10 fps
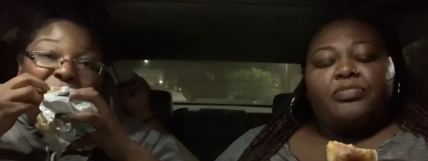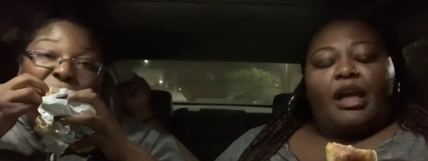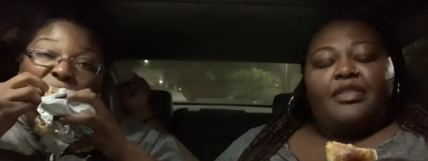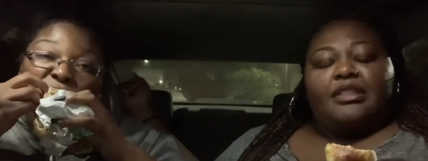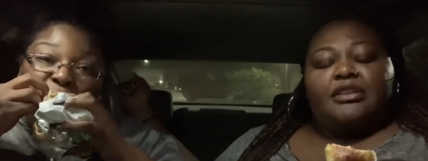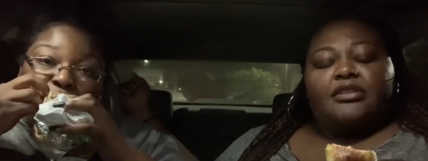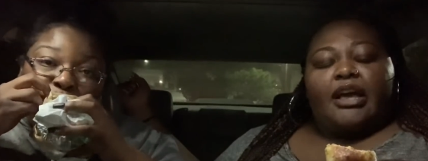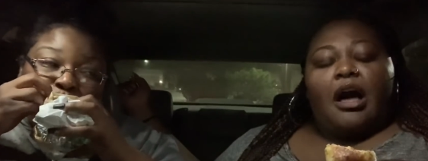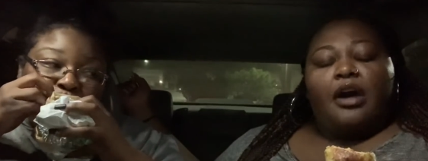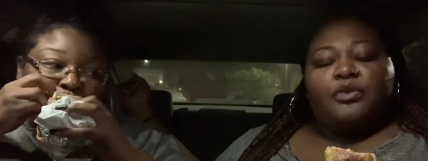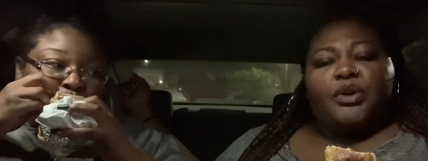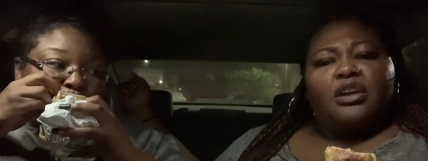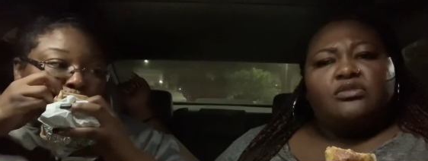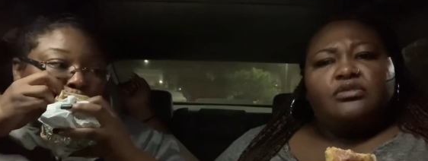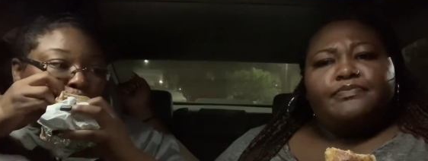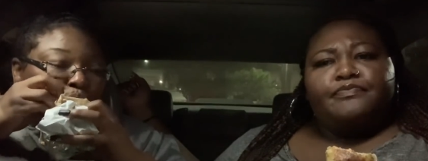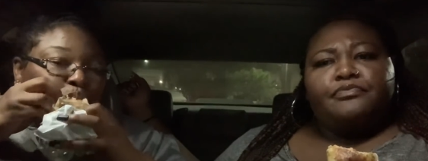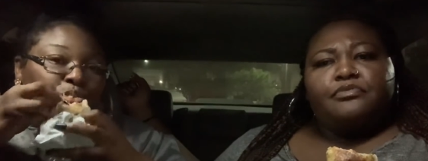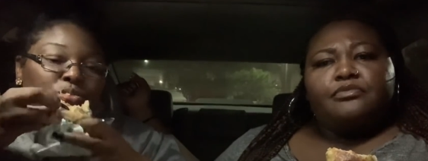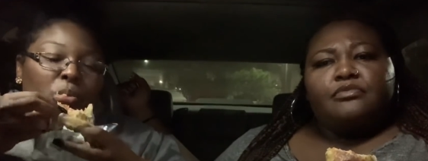Speaker 1: I think these are like hot Doritos
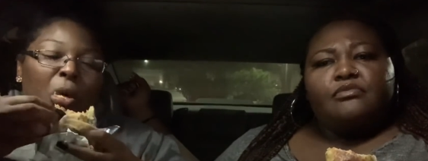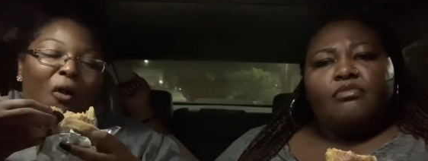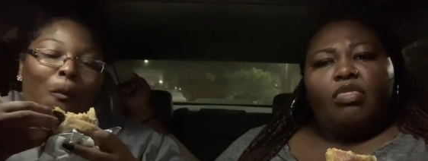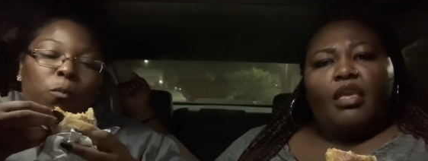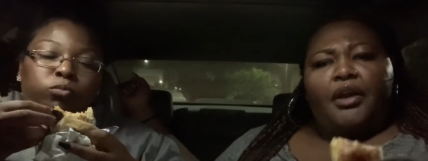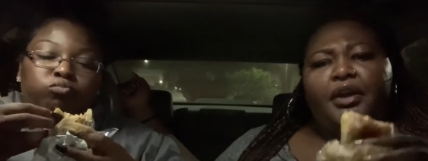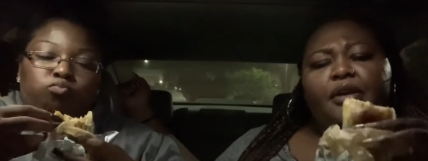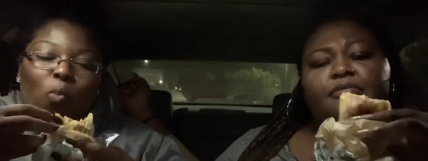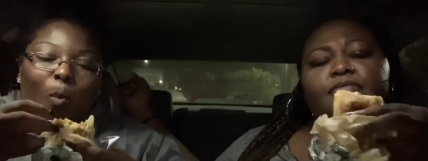in here.